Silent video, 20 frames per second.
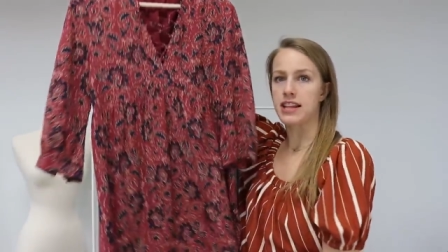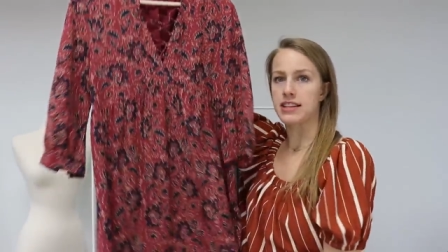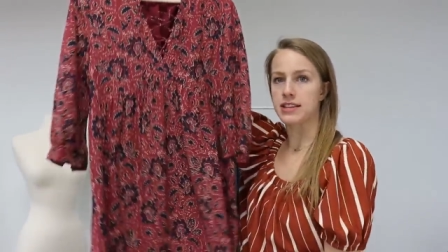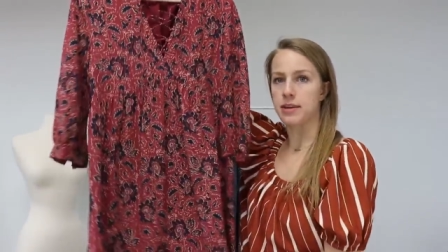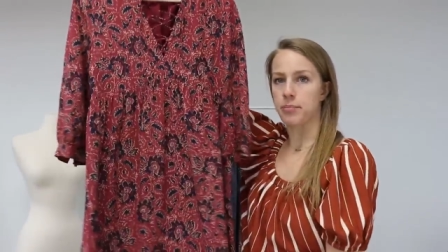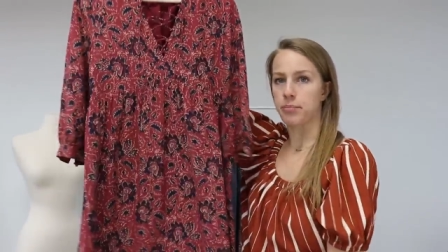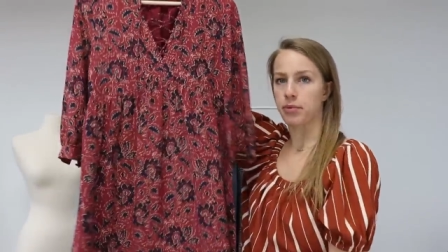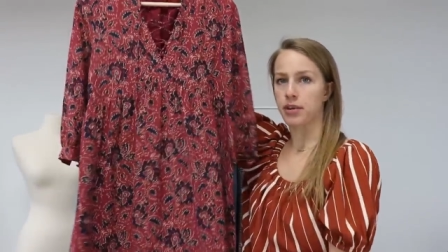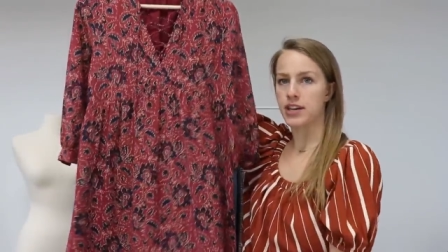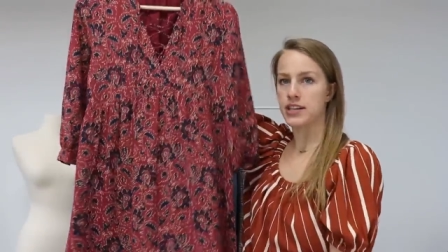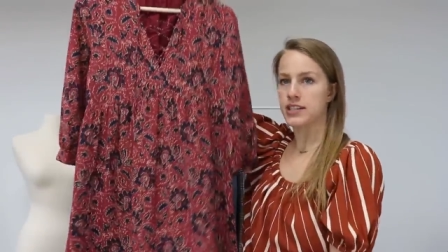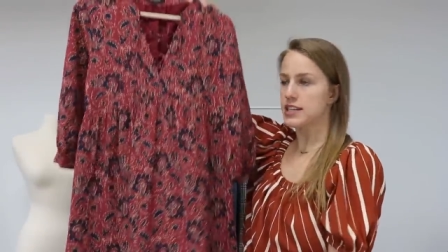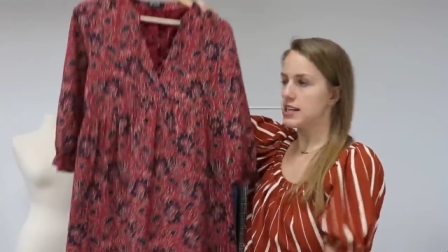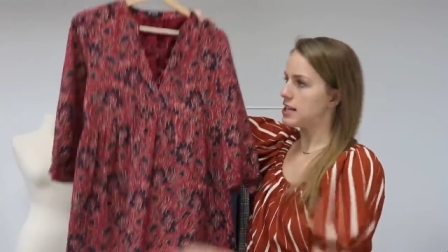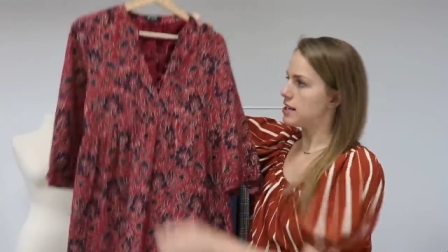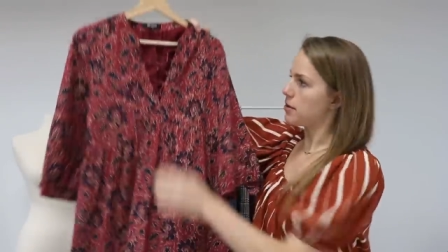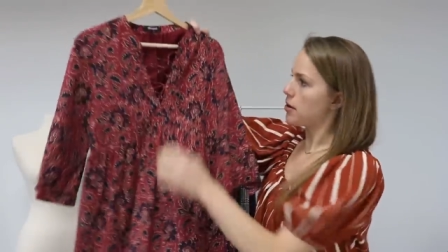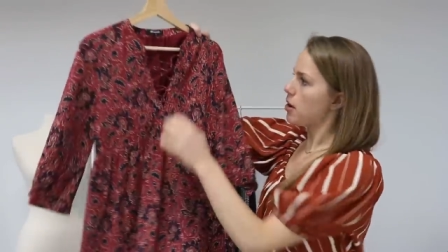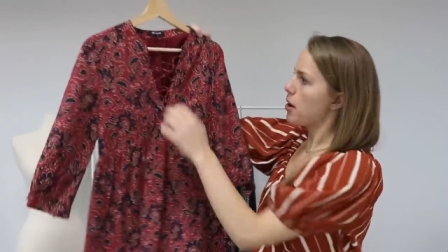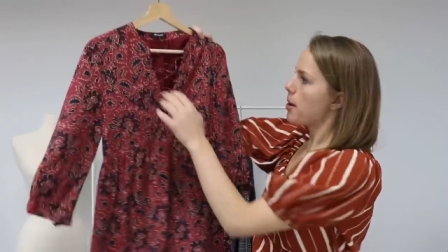It's a
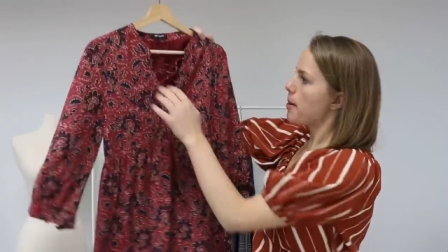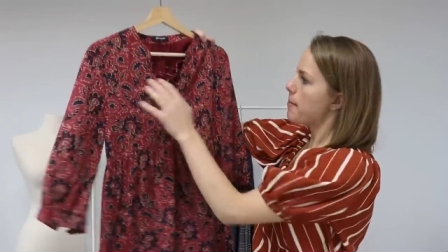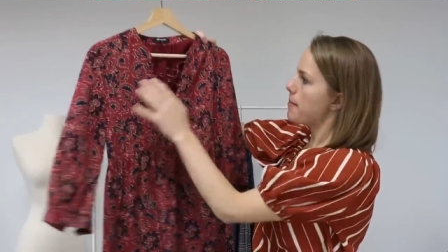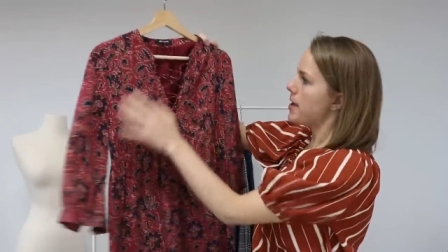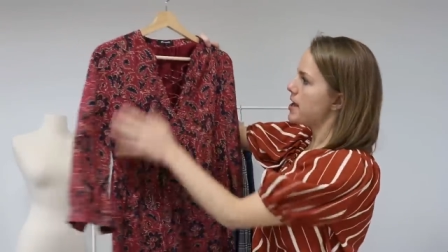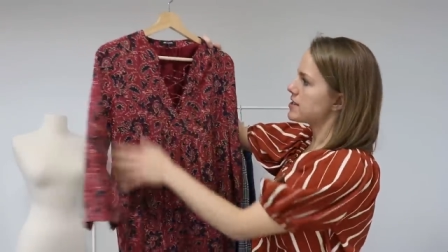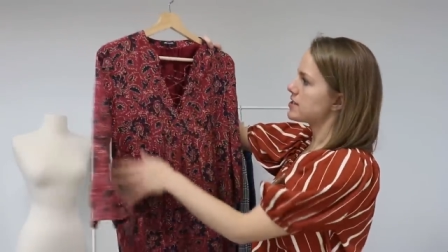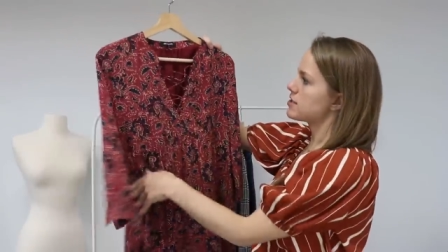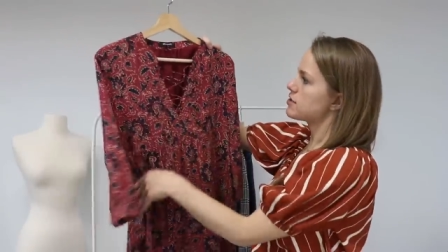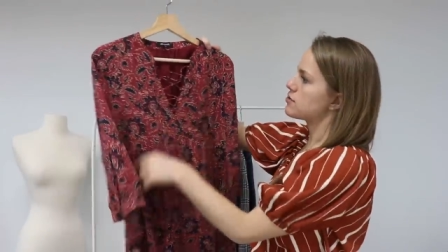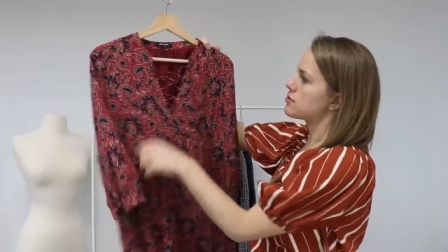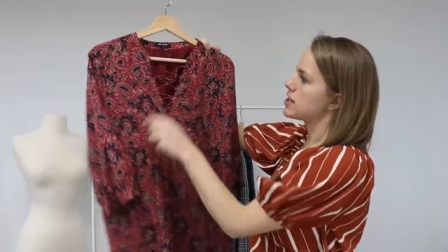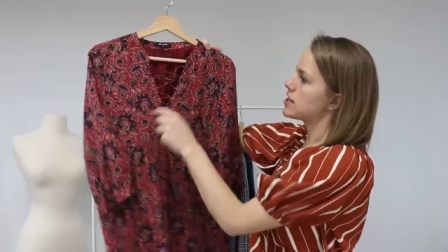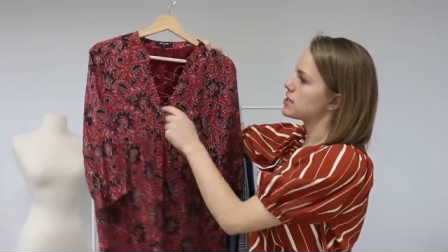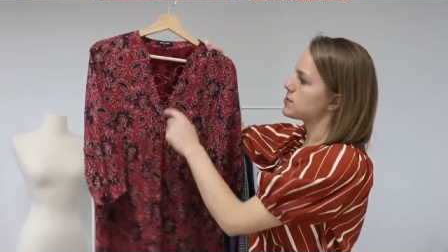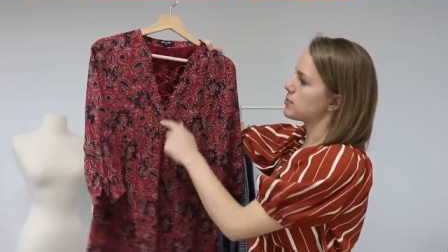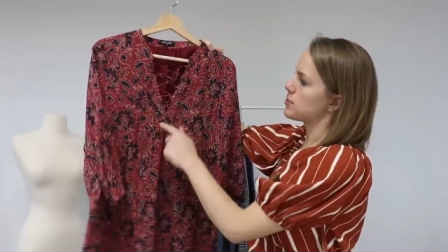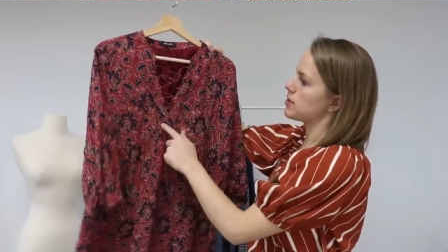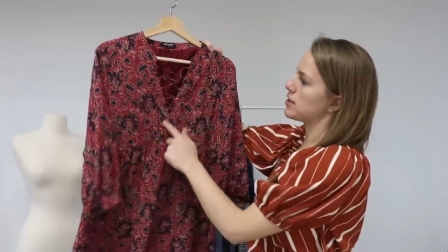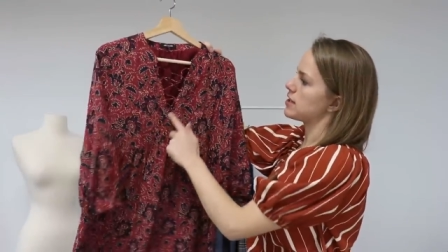printed peasant
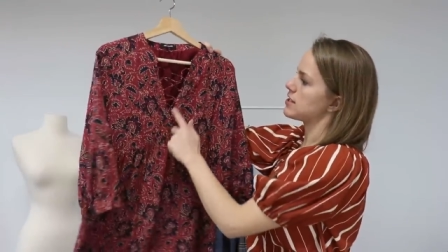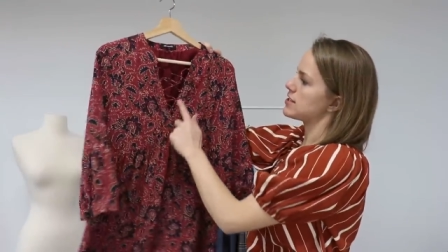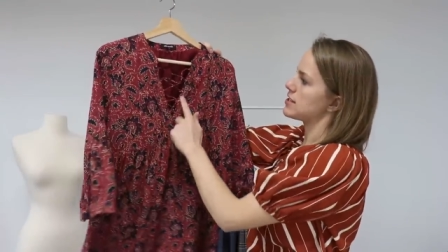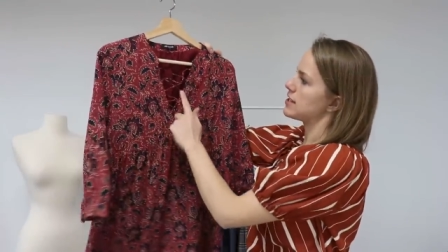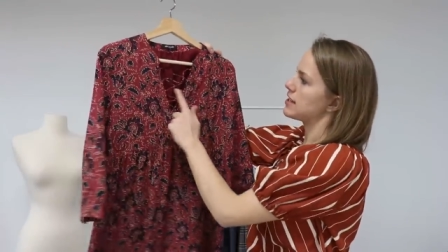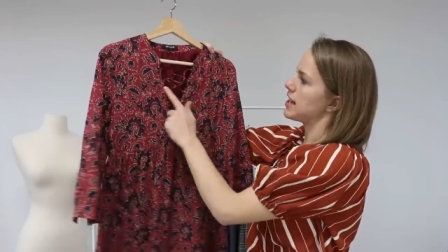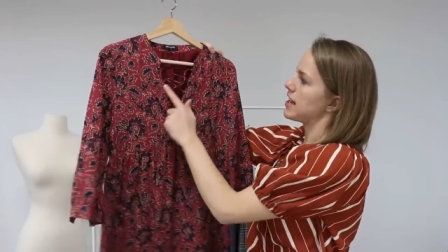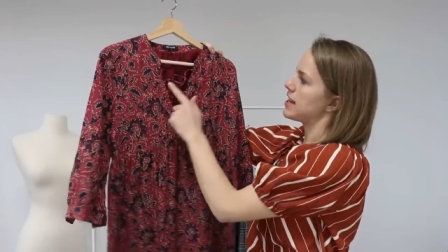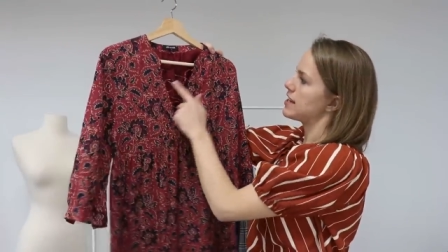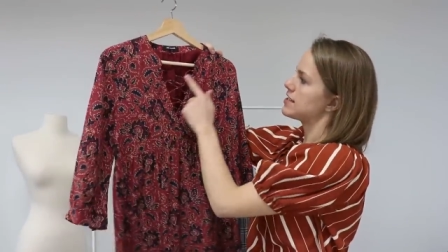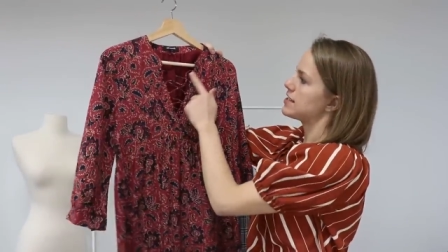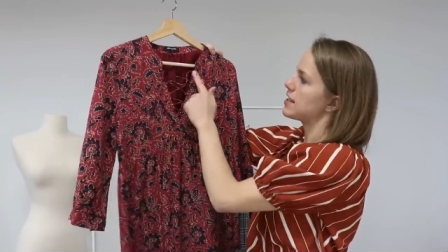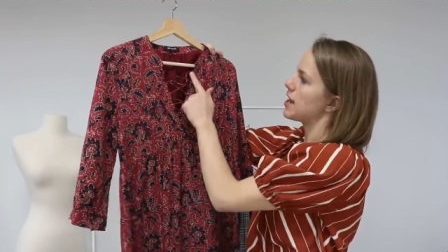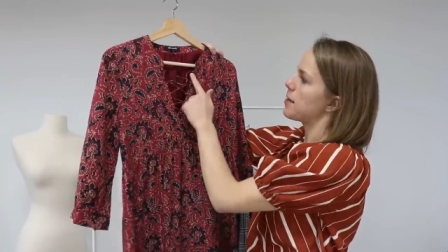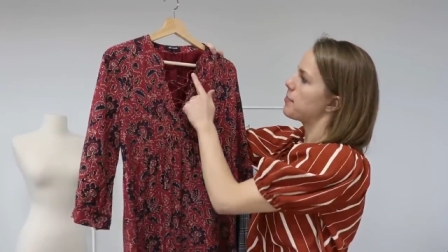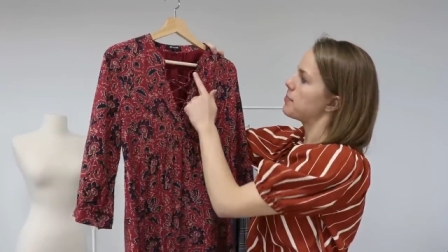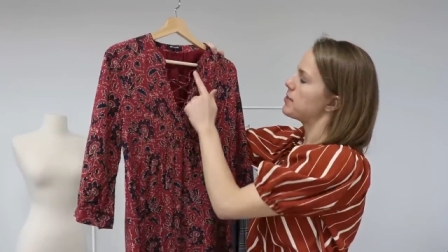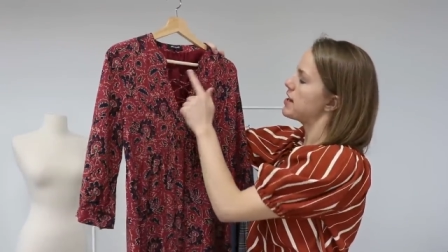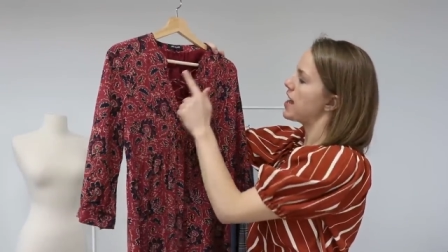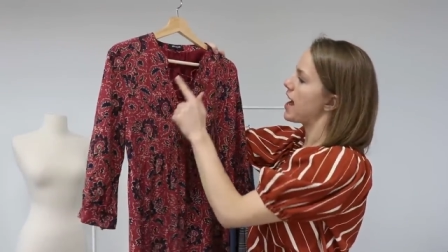dress with this lace
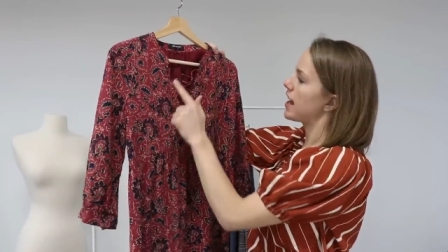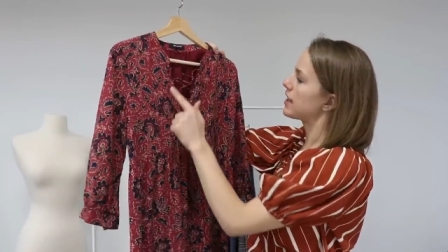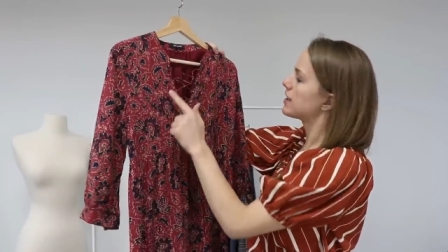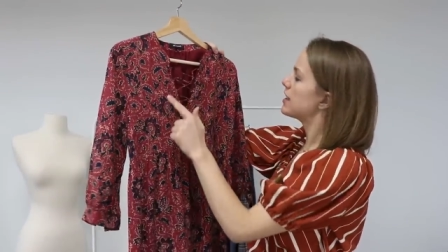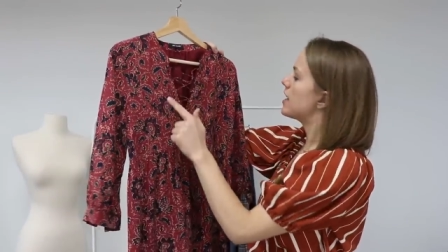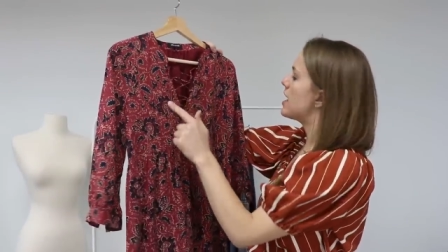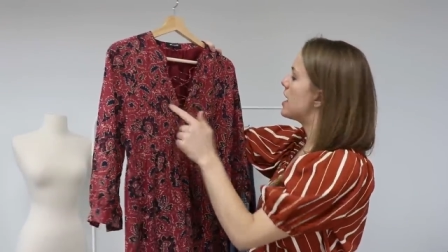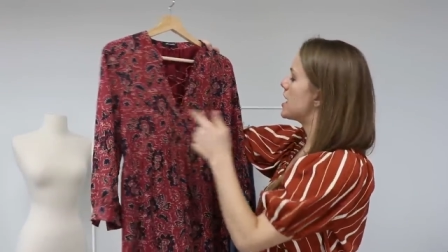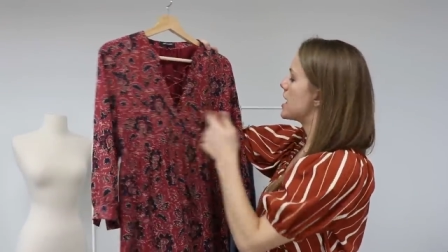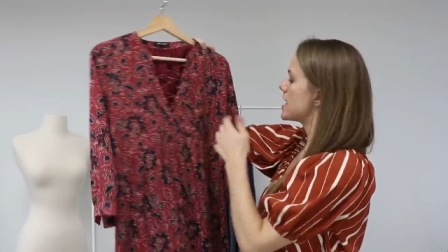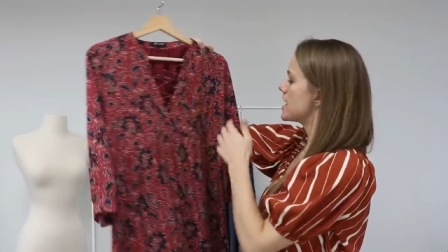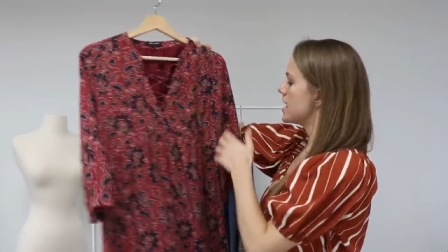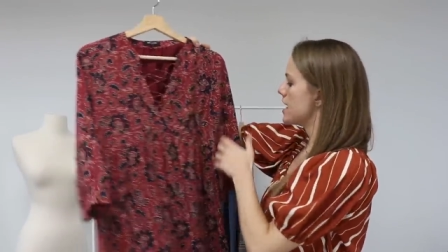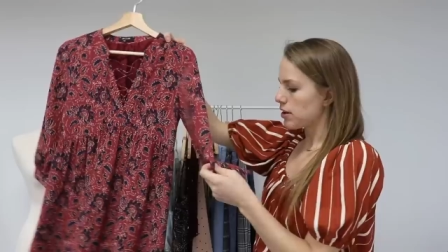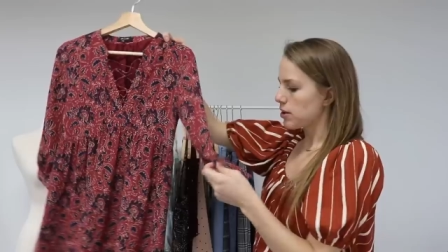up neckline,